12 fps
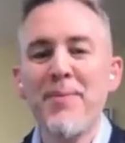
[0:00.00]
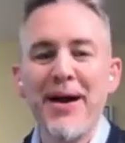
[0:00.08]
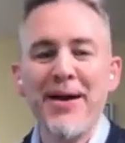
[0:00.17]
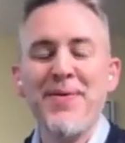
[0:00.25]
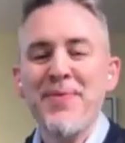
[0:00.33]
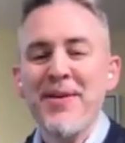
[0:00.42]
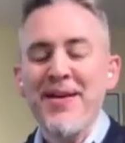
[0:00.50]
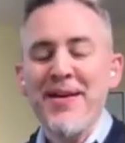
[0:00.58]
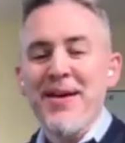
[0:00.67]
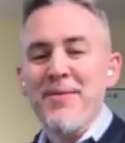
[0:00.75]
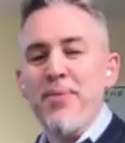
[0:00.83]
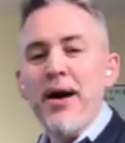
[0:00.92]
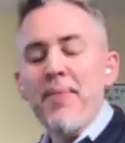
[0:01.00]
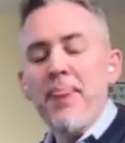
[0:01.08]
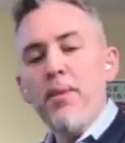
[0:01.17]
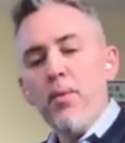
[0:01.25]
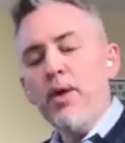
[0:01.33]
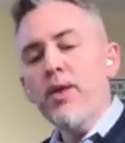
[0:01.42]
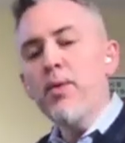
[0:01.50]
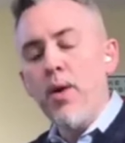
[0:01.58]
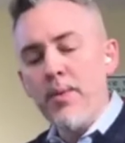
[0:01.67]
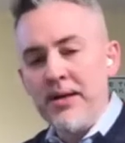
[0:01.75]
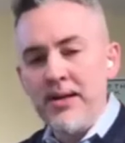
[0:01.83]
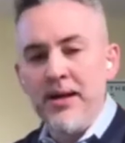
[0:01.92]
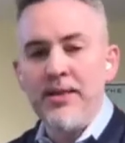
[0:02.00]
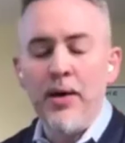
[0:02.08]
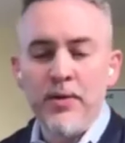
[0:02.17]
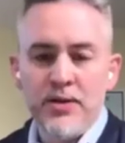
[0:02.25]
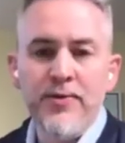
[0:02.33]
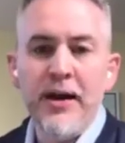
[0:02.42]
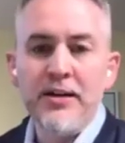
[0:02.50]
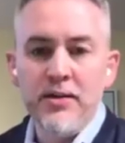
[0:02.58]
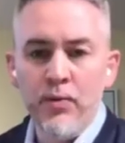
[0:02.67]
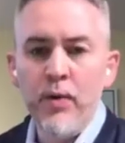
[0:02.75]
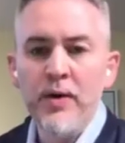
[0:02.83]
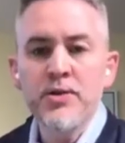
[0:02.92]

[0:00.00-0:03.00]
But really what we did that was effective was